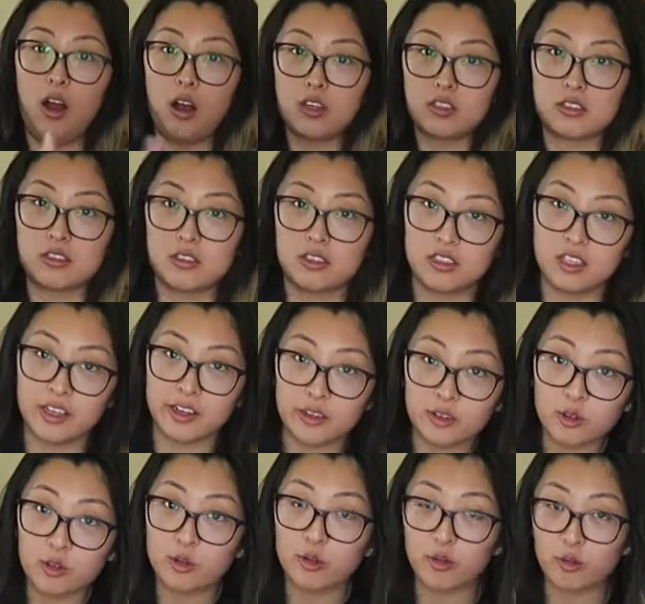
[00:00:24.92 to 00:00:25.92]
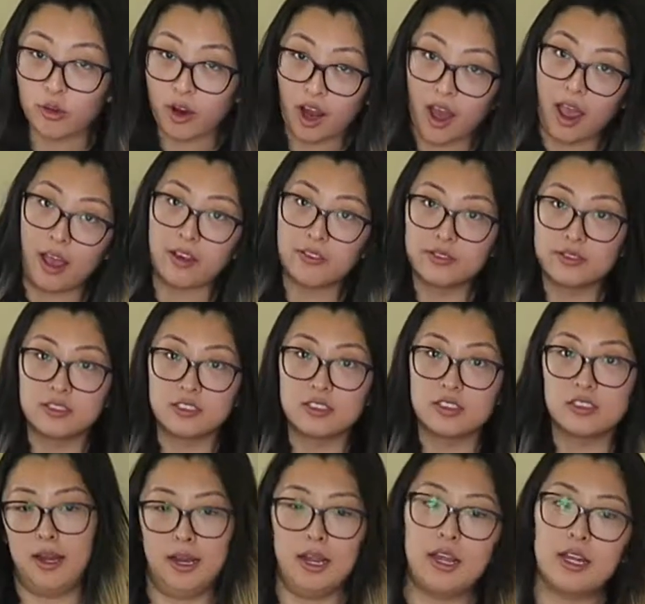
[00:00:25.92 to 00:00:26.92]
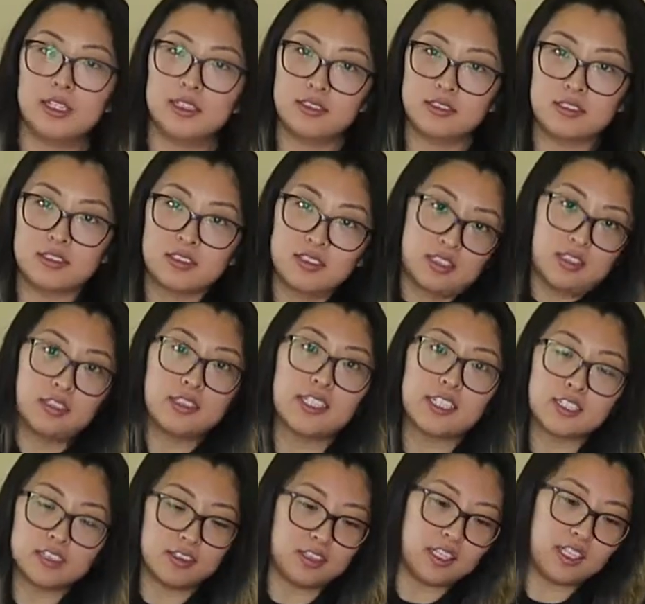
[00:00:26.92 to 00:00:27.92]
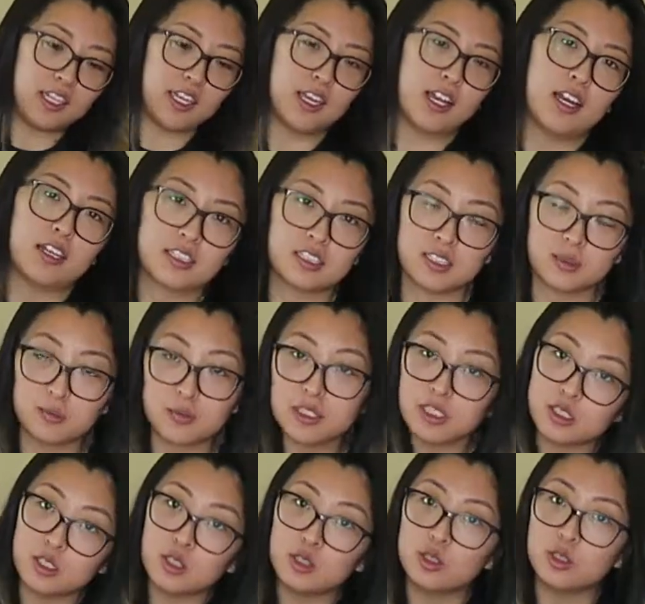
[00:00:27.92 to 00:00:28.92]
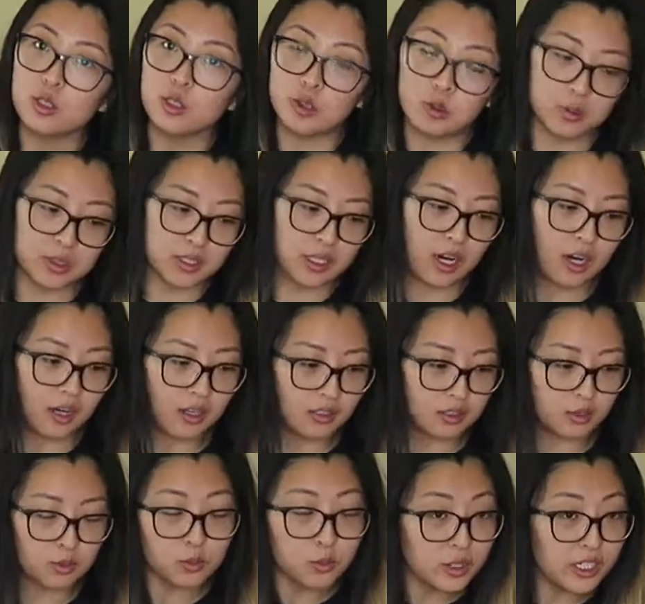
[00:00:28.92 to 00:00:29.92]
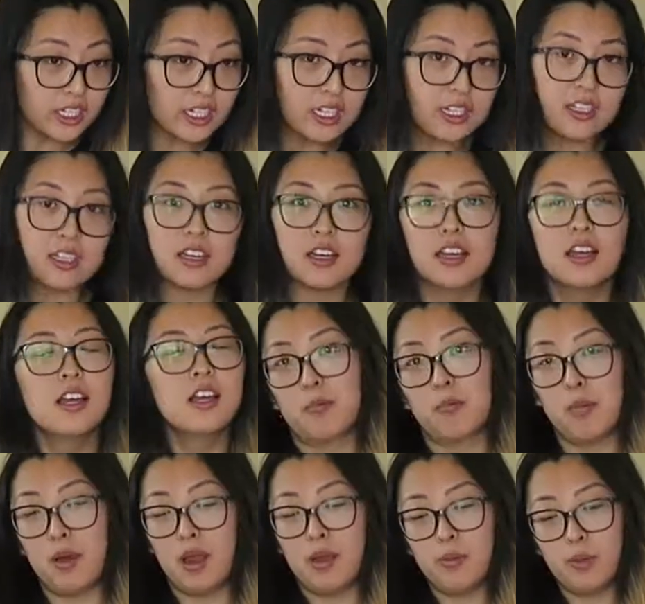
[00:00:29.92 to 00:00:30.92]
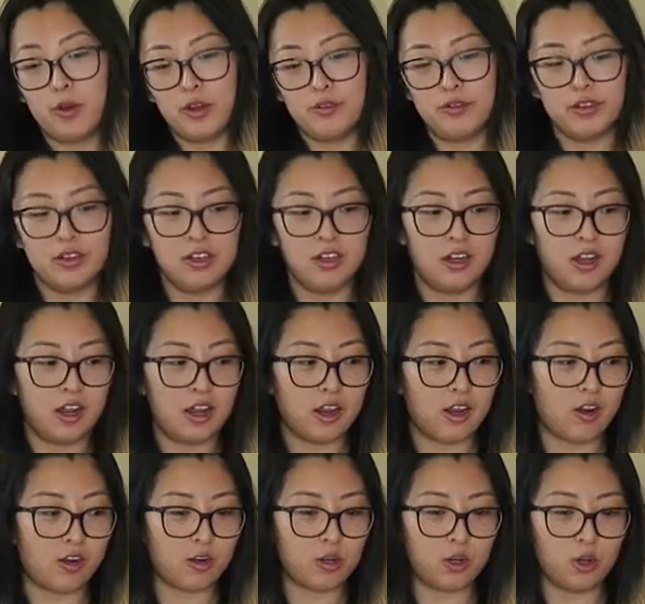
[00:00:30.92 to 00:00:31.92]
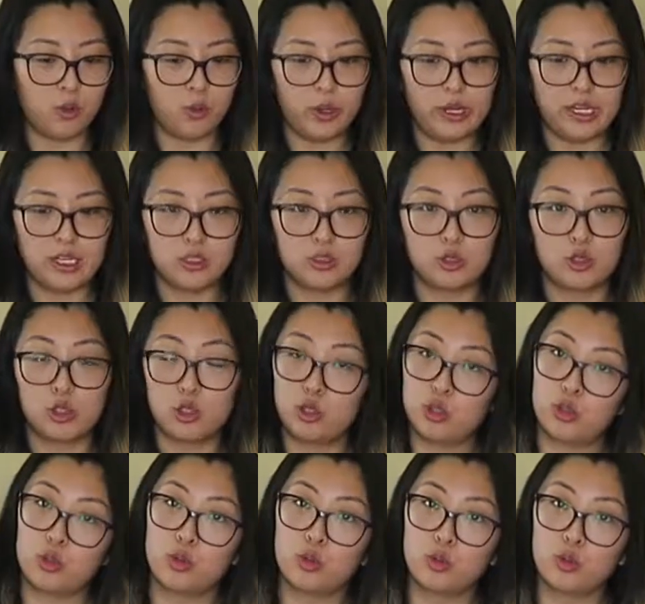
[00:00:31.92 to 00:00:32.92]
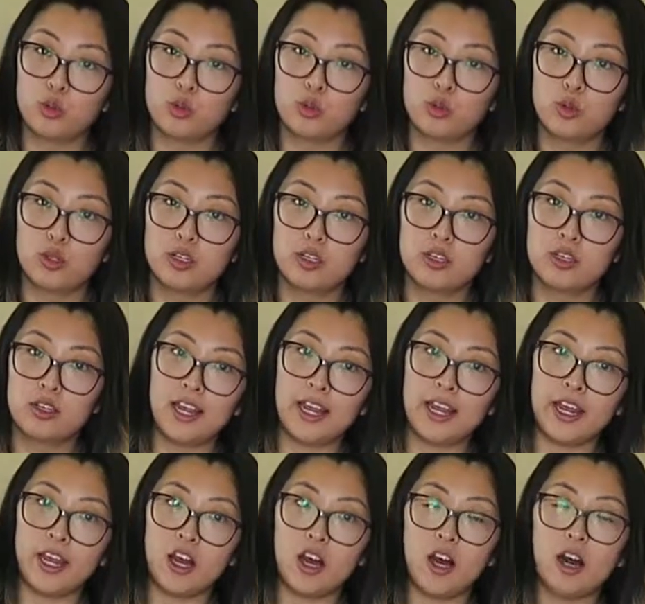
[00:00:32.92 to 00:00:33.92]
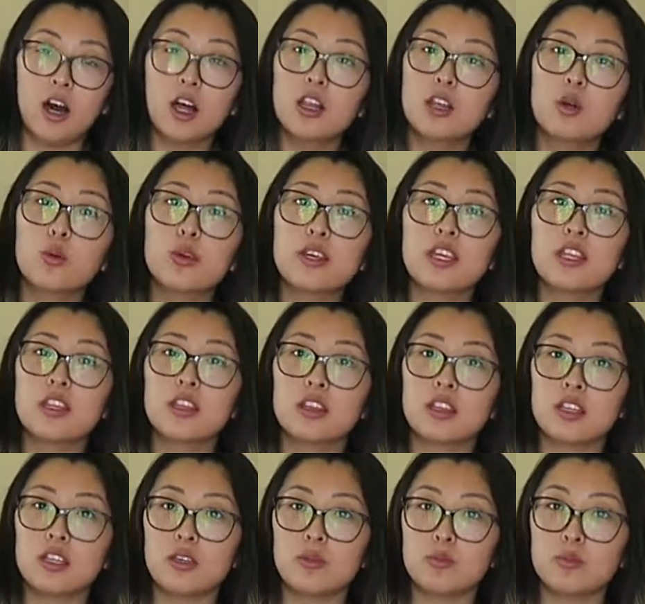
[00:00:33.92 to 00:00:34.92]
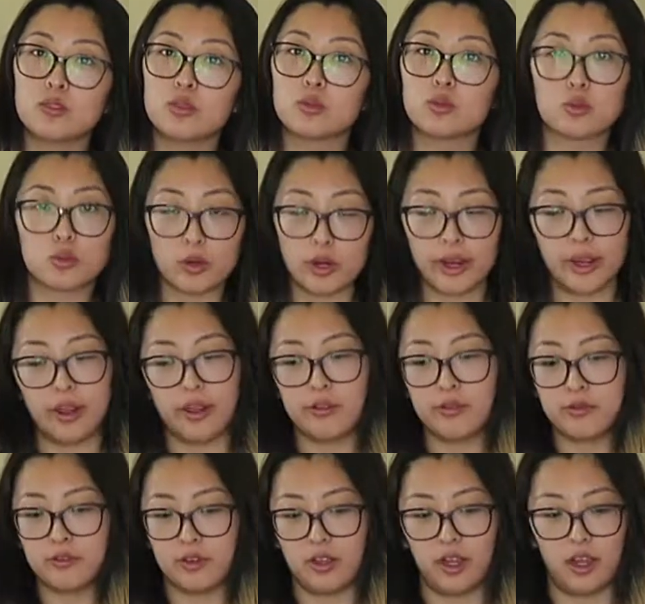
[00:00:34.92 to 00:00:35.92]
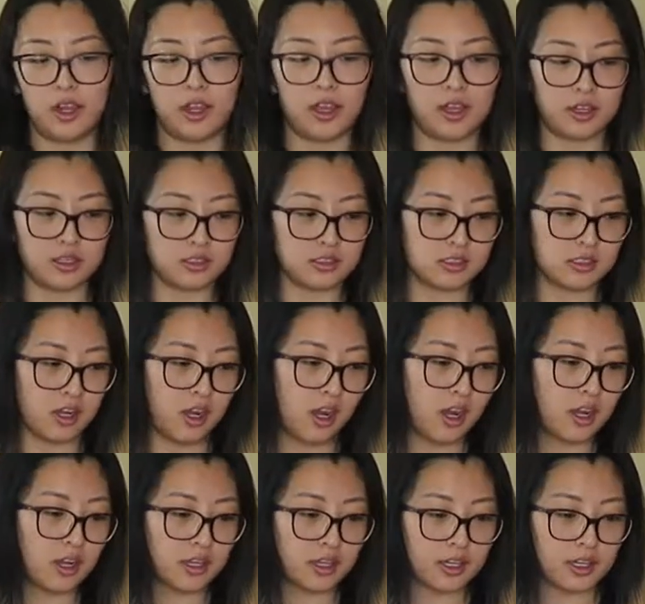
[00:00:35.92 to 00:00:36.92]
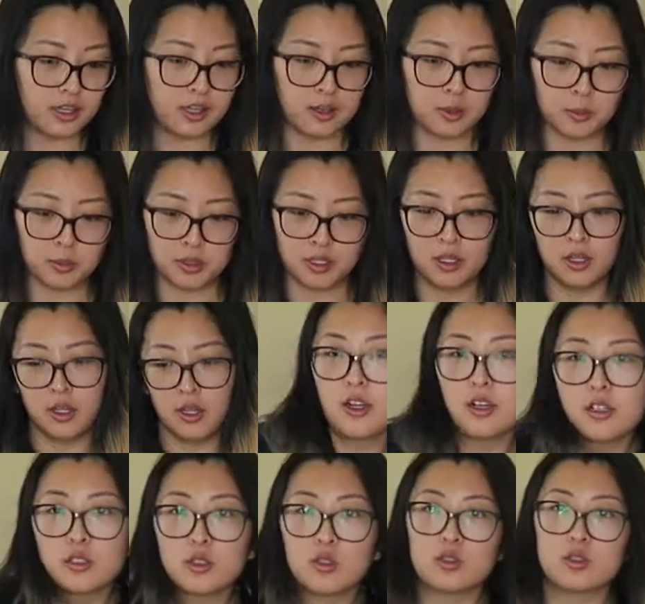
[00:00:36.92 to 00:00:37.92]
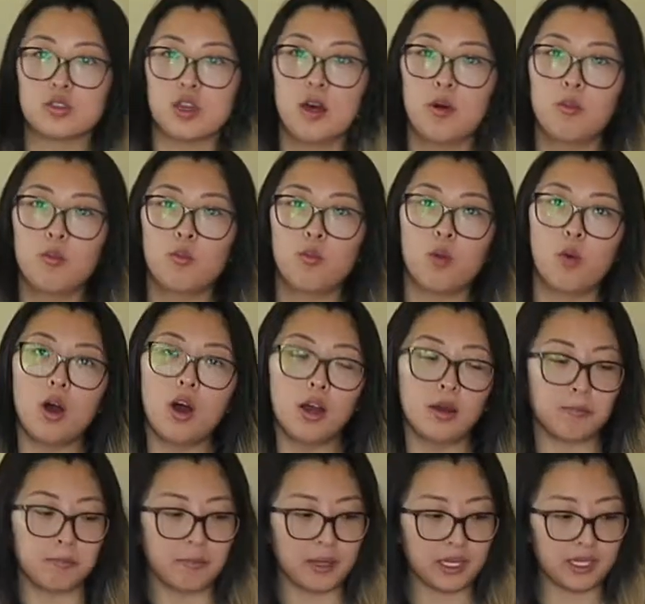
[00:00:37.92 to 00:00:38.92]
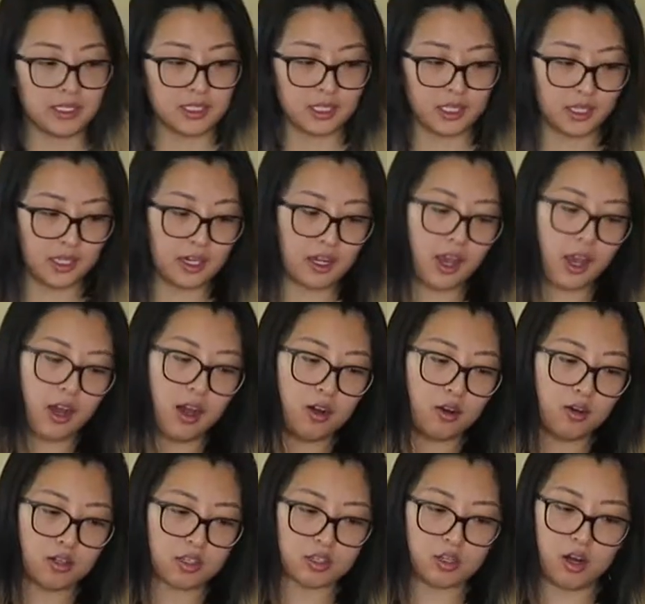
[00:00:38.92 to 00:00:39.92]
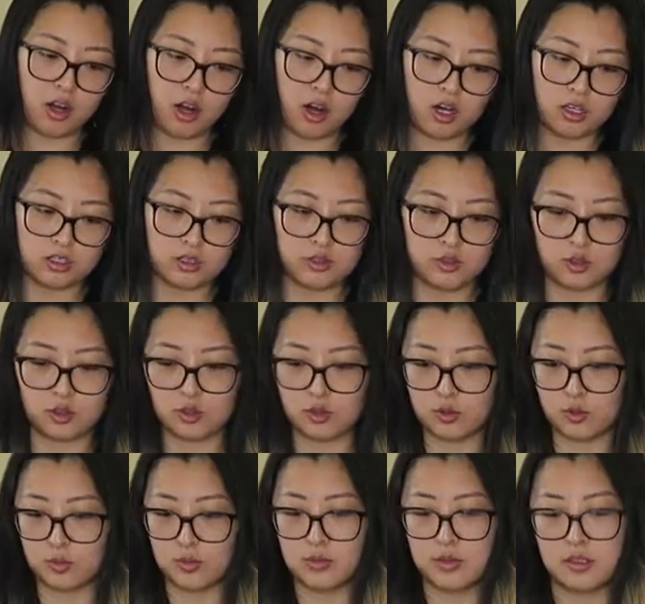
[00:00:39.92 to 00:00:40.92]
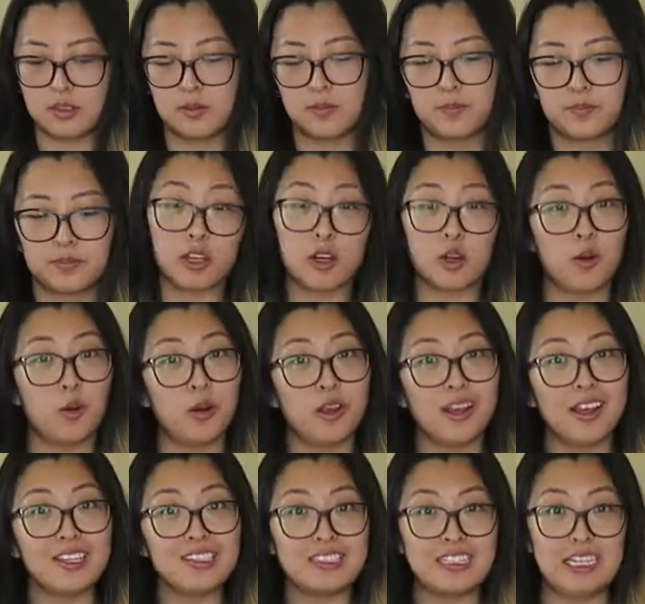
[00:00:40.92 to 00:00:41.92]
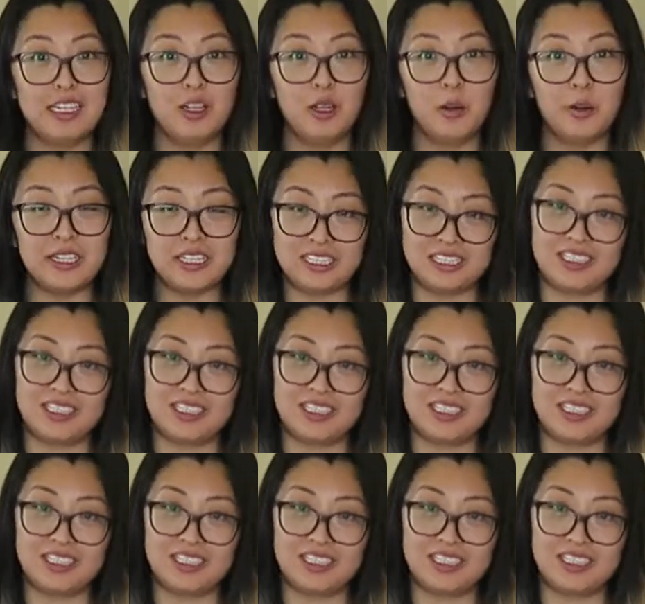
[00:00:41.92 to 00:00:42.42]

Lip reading: arts and crafts, and clearly it has something to do with Halloween. My boyfriend and I are going to a Halloween-themed rave, and I am somewhat making our costumes. We are going as Lilo and